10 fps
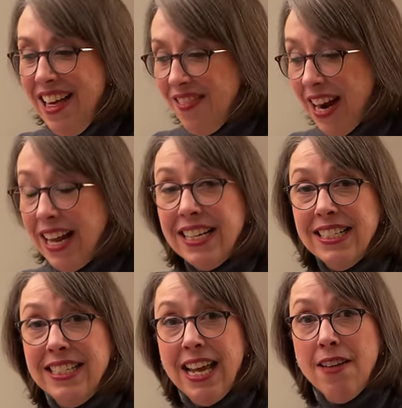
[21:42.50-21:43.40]
that I can
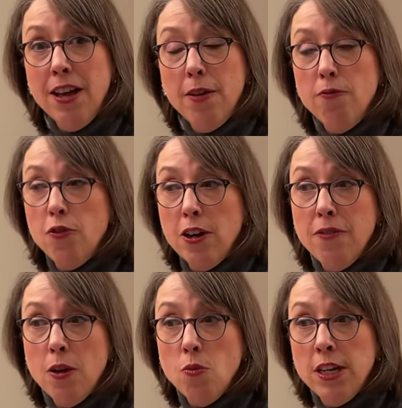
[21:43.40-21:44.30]
save up for
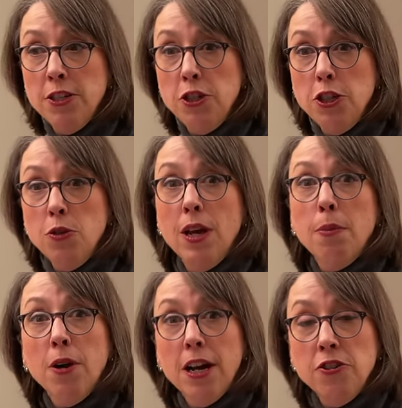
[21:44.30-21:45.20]
if I want to do a
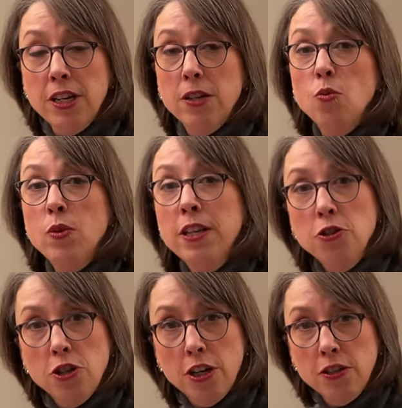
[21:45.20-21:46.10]
project with
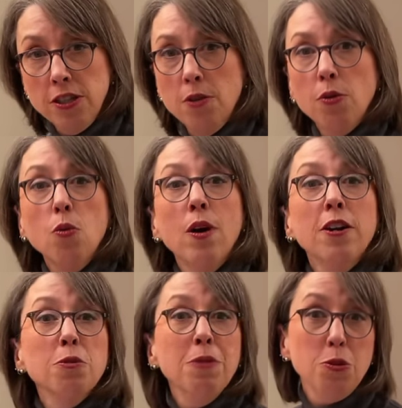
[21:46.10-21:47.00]
shirts that
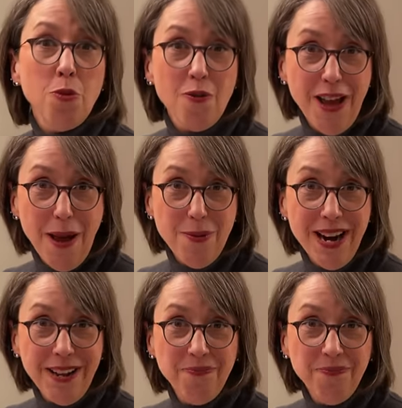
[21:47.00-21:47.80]
requires much more fabric.